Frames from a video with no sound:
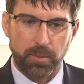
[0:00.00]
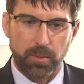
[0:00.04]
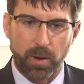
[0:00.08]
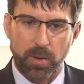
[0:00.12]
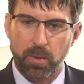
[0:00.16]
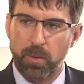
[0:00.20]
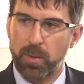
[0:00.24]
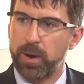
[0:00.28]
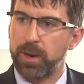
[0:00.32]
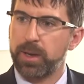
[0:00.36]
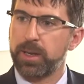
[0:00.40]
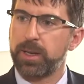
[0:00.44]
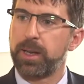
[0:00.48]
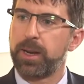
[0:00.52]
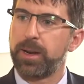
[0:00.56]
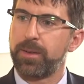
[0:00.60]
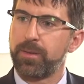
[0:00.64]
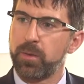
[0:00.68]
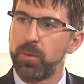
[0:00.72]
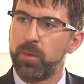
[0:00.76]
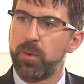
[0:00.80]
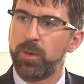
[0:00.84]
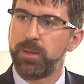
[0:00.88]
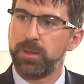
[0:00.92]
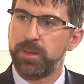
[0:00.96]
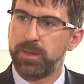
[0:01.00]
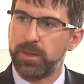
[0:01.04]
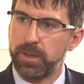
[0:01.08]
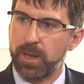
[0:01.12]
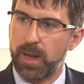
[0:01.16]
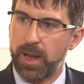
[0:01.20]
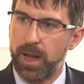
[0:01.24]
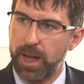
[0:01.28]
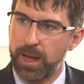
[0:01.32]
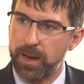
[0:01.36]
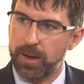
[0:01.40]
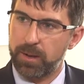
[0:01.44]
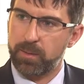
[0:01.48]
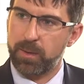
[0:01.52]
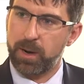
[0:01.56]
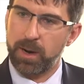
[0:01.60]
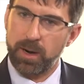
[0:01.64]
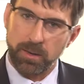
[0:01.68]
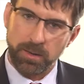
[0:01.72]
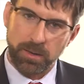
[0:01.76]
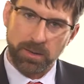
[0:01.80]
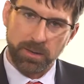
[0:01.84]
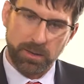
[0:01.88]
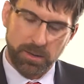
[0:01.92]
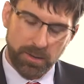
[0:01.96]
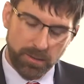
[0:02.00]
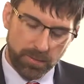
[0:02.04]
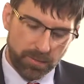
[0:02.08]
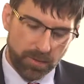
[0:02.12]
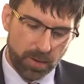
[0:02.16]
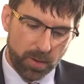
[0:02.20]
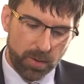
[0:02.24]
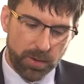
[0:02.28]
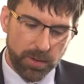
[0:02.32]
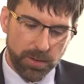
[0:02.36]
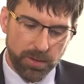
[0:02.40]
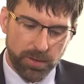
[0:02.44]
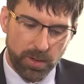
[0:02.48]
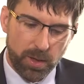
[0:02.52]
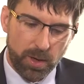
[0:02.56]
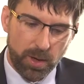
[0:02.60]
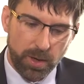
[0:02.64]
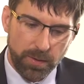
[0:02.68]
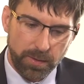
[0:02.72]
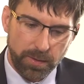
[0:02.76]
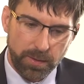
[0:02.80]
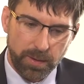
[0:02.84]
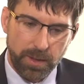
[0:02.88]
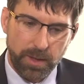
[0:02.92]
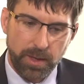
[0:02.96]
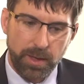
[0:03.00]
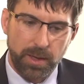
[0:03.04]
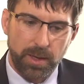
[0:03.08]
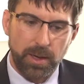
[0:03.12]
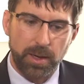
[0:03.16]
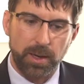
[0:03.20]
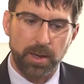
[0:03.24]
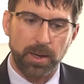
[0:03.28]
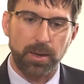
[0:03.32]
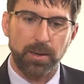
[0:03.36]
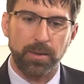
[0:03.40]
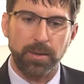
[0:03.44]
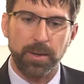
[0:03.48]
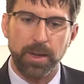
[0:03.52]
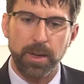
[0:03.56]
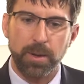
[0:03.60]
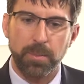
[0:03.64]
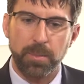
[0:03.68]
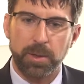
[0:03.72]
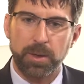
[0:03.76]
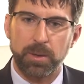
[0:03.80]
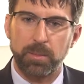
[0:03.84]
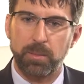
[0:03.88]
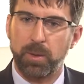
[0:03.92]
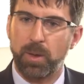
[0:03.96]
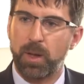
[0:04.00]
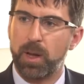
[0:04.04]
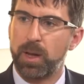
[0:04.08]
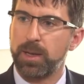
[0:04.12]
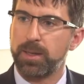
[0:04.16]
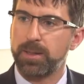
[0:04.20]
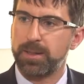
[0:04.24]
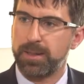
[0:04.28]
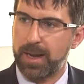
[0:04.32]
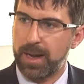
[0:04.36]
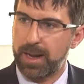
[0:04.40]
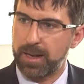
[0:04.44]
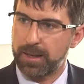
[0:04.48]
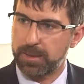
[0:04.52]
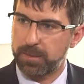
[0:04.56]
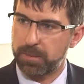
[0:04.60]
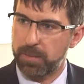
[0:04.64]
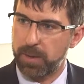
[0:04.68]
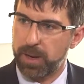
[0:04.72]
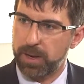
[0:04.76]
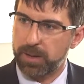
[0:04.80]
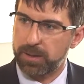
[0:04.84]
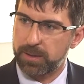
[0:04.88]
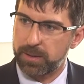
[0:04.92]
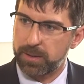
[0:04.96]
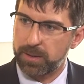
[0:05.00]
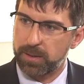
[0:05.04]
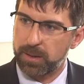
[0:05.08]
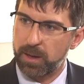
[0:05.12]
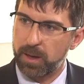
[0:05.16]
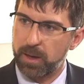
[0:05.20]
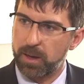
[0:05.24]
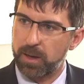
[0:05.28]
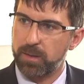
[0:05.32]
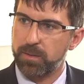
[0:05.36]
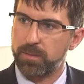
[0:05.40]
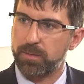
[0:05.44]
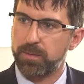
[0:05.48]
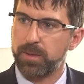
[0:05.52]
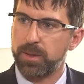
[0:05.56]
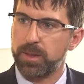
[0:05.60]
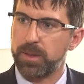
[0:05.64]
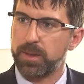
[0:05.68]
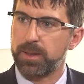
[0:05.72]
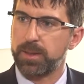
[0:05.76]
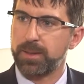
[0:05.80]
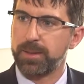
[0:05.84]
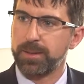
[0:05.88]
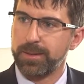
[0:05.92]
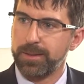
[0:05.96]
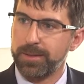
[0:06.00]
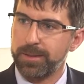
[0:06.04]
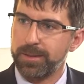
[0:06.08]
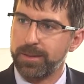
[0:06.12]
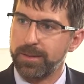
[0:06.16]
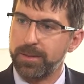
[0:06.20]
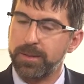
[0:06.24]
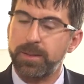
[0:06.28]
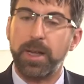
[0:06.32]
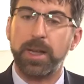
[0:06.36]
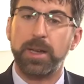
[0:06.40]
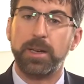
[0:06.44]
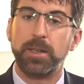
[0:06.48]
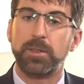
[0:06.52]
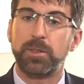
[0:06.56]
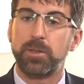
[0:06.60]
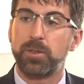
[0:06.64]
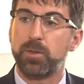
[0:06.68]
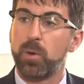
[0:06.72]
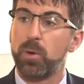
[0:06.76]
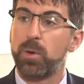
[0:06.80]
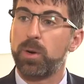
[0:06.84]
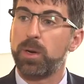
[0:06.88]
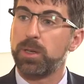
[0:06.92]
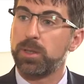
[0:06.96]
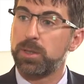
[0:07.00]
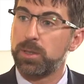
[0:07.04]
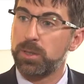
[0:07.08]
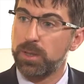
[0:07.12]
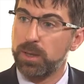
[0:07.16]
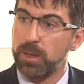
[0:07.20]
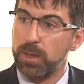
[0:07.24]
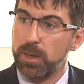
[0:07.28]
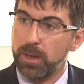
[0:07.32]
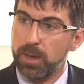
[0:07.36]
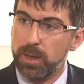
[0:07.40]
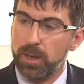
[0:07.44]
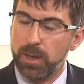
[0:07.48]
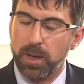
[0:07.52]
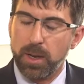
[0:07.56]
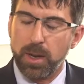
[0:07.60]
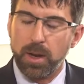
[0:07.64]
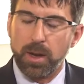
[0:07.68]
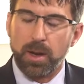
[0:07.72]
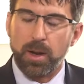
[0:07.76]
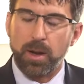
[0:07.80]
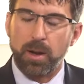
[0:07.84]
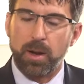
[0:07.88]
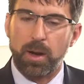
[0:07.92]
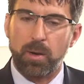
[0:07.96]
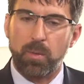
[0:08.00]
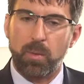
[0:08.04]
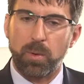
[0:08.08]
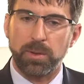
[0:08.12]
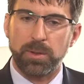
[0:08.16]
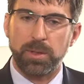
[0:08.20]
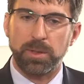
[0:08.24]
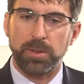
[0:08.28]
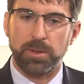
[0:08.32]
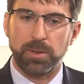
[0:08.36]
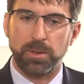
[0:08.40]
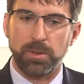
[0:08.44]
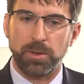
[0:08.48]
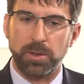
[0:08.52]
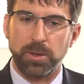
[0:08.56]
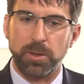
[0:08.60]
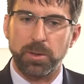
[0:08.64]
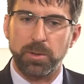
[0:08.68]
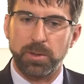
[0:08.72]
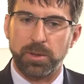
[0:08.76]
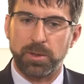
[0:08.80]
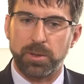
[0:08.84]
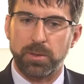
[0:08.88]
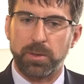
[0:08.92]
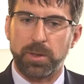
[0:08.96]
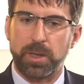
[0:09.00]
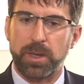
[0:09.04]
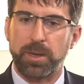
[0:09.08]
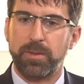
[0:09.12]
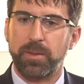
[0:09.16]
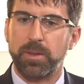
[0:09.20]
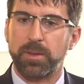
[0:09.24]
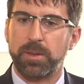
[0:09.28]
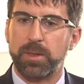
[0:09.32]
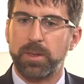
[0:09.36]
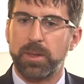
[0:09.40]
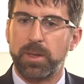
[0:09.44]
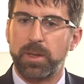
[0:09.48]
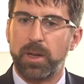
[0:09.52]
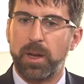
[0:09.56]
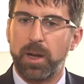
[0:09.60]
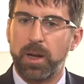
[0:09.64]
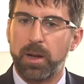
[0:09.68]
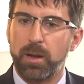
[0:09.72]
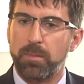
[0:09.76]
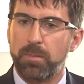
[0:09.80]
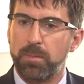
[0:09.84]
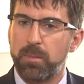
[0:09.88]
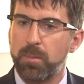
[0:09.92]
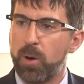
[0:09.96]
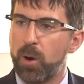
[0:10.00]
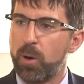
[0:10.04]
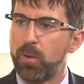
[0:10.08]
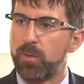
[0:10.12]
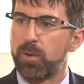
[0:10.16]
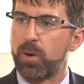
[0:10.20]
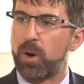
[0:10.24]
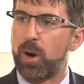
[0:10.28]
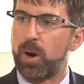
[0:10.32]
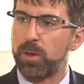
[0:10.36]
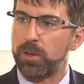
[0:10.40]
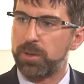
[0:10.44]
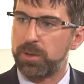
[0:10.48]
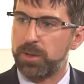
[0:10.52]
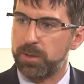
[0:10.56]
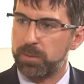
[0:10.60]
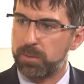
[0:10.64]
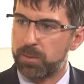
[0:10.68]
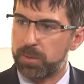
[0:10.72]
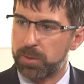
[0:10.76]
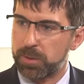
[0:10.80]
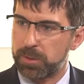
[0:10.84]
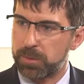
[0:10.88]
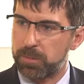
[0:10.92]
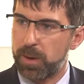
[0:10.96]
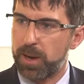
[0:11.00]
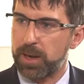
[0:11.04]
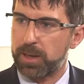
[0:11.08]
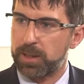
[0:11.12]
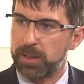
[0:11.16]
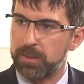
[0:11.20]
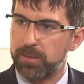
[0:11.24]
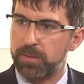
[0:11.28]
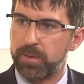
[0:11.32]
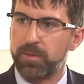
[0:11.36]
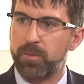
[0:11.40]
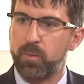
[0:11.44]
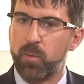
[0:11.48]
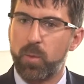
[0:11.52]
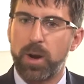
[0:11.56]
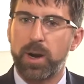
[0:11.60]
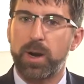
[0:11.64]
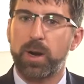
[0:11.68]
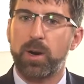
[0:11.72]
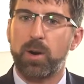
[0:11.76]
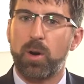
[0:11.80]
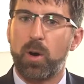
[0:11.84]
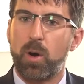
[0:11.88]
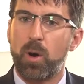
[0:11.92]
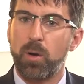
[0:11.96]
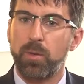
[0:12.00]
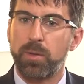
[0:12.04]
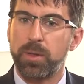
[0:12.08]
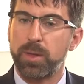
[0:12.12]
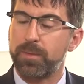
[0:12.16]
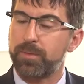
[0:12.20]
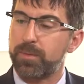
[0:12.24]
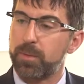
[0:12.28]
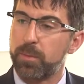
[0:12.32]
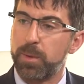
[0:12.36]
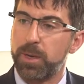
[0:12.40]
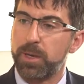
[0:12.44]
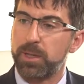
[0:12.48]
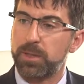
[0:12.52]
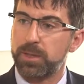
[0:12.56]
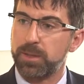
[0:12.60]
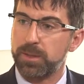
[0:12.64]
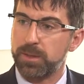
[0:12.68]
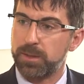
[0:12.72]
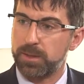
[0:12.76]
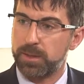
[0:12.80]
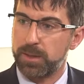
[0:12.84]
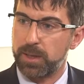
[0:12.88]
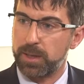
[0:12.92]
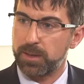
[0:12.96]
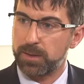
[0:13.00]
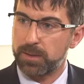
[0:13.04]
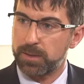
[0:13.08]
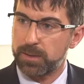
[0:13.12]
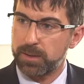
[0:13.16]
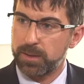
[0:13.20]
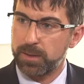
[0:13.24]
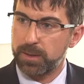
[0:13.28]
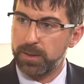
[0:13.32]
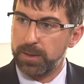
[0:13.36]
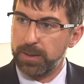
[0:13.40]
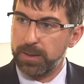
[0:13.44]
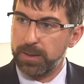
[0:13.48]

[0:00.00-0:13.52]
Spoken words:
I want to get everyone's head around is to focus on the HIPAA compliance aspect of the data storage. What this will do is it'll give us an overarching perspective of where all the information sits.